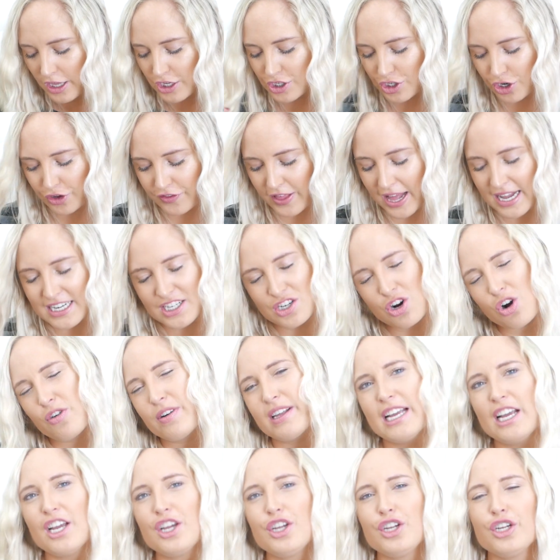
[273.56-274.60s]
So that's not
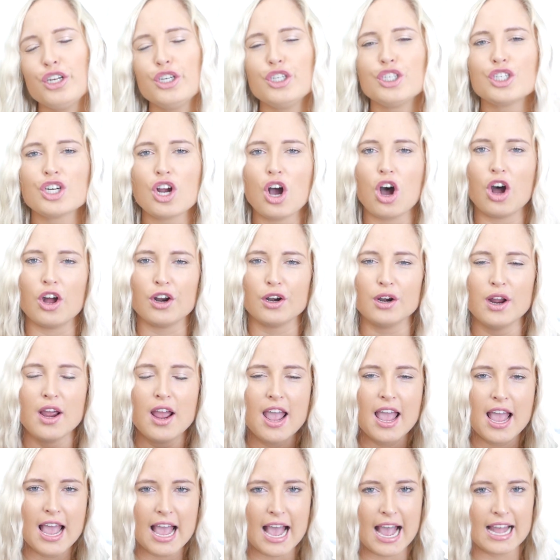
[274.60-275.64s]
really a huge con,
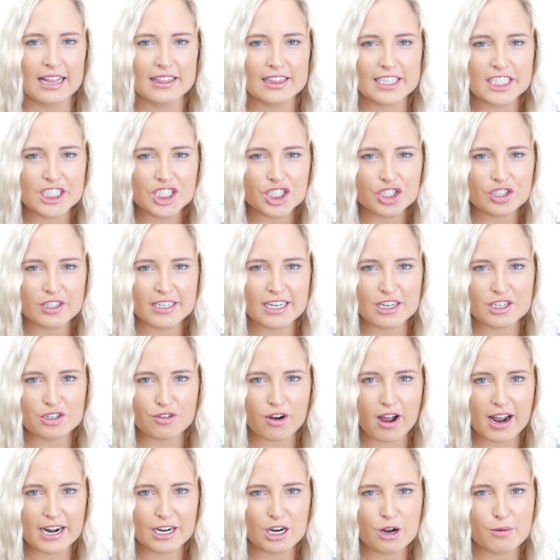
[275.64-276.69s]
and literally I was
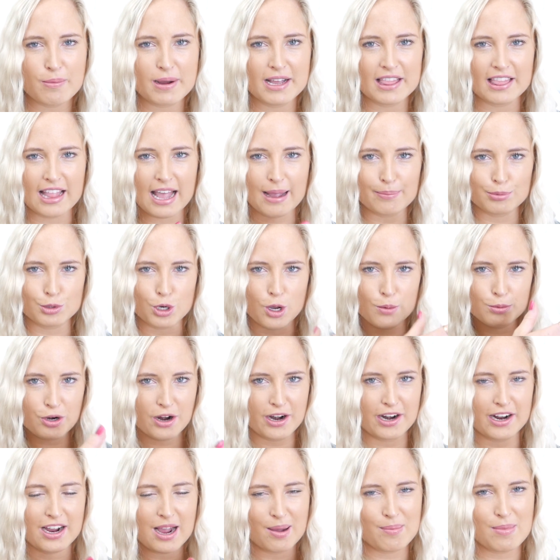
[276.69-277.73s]
writing on my laptop
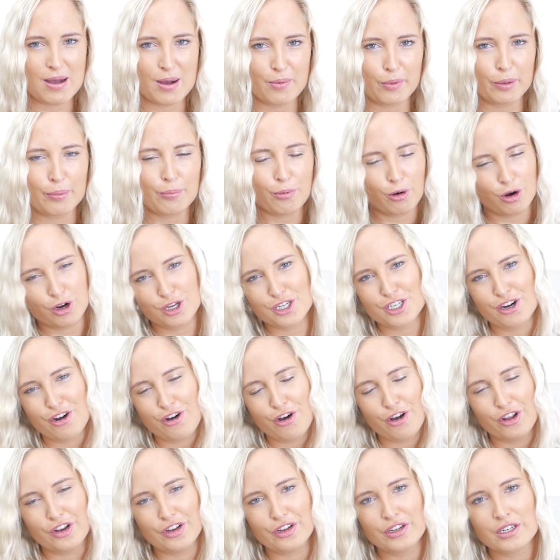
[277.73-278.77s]
trying to come up with pros and
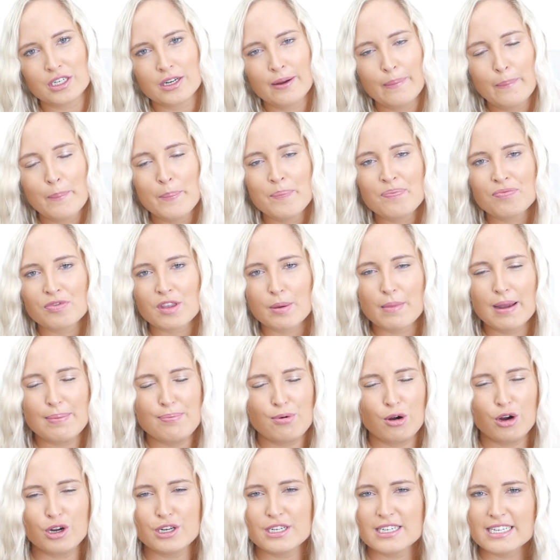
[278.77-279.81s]
cons. My
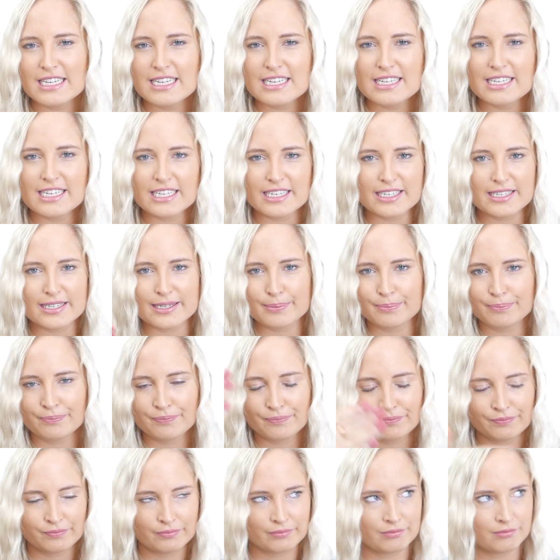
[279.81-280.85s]
pros list is,
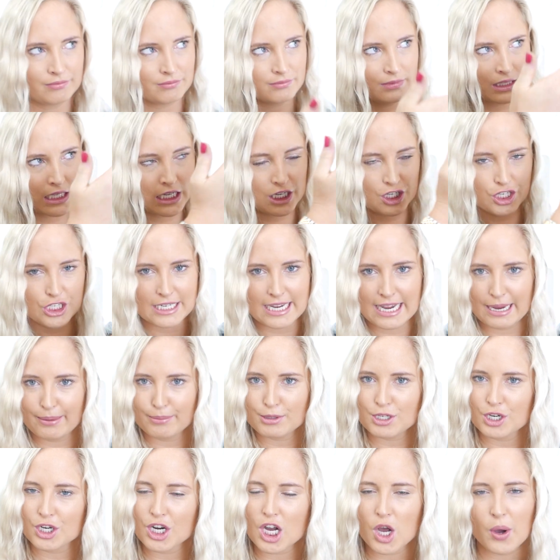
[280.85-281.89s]
just
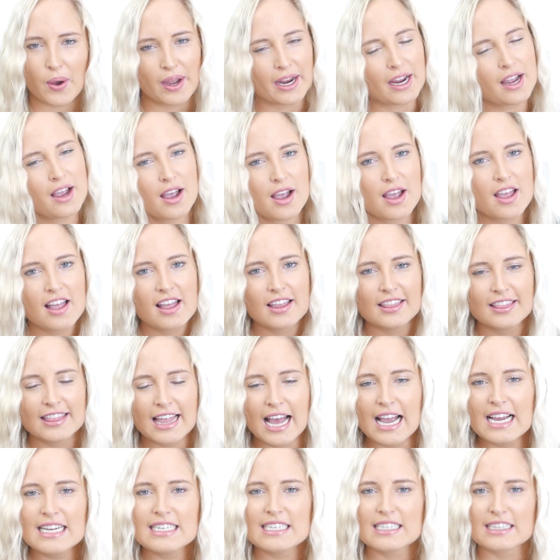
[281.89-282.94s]
keeps on going.
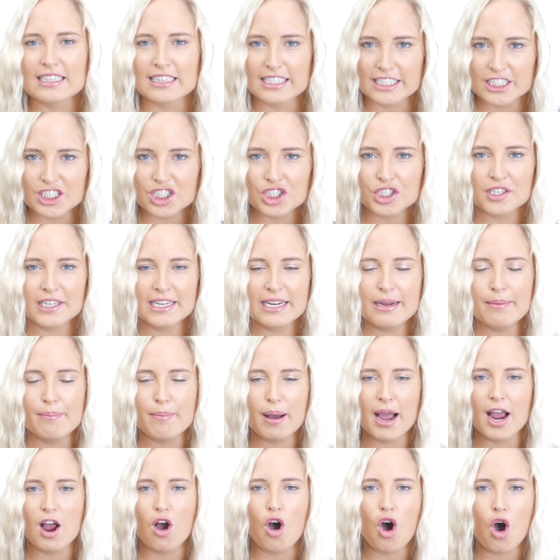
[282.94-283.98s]
That is literally
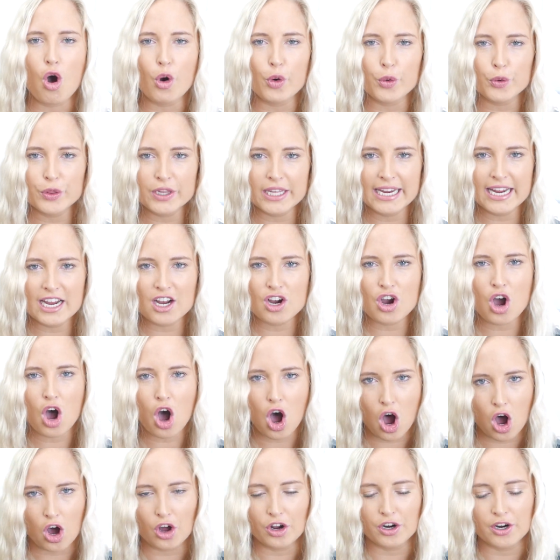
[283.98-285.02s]
my only
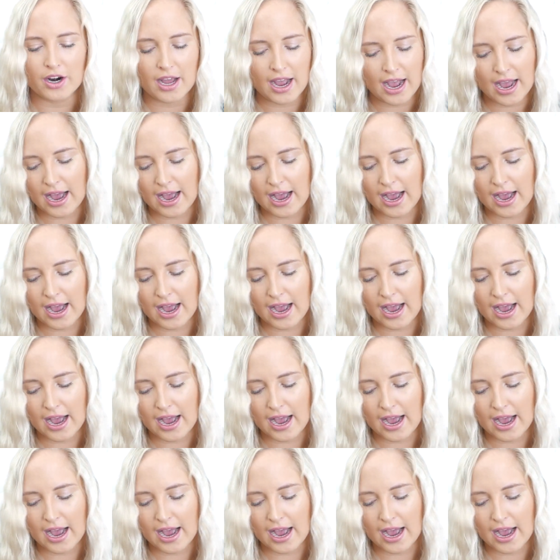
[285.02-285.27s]
con.